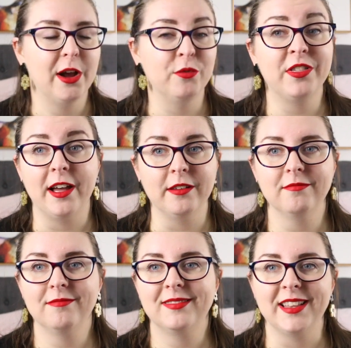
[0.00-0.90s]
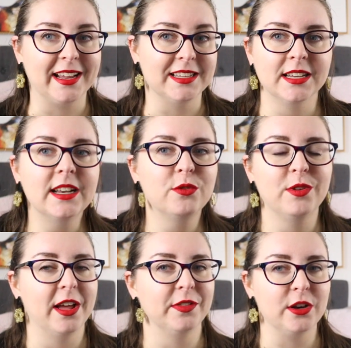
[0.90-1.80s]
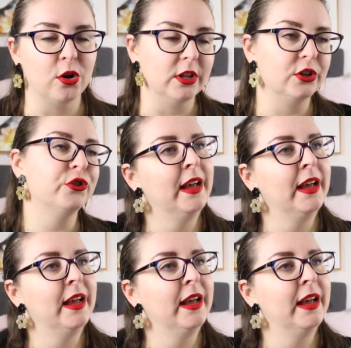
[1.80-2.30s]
without their consent, without their knowledge.